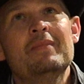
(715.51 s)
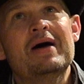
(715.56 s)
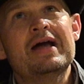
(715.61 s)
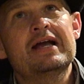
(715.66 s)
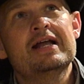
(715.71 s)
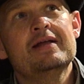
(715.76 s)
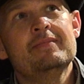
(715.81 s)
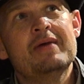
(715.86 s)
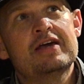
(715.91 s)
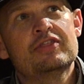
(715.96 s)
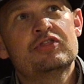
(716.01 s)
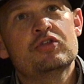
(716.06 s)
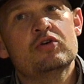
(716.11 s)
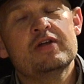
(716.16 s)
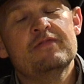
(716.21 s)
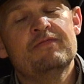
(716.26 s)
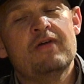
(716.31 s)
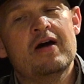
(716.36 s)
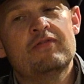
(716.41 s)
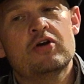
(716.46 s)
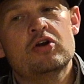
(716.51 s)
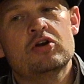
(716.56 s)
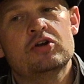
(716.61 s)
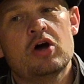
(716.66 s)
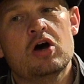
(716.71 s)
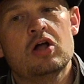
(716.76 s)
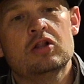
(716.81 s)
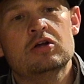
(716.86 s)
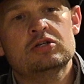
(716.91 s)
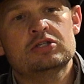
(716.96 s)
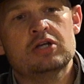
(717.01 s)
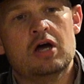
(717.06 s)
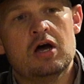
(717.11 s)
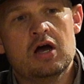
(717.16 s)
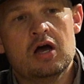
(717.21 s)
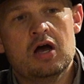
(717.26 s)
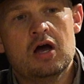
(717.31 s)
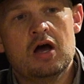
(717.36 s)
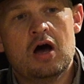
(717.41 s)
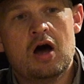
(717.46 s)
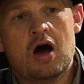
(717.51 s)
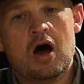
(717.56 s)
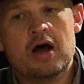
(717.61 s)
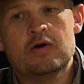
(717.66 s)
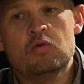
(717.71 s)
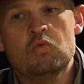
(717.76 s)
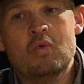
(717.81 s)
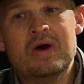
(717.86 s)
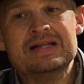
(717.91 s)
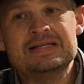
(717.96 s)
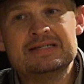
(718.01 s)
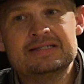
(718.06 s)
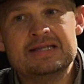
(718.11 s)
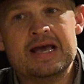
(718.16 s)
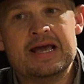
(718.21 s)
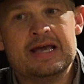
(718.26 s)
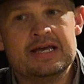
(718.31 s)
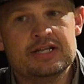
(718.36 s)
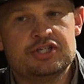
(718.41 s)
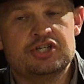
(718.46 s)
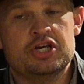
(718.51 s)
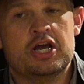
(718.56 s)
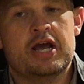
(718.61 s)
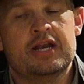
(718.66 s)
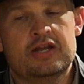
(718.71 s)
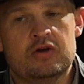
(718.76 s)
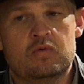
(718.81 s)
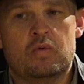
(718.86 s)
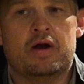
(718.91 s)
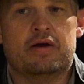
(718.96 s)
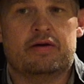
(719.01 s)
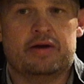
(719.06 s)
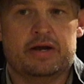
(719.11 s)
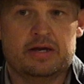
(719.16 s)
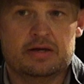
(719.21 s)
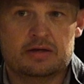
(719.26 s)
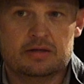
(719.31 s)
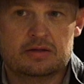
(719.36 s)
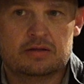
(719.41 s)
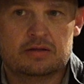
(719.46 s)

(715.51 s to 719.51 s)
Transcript: am I going to make thirty-five hundred dollars on a Wednesday in January?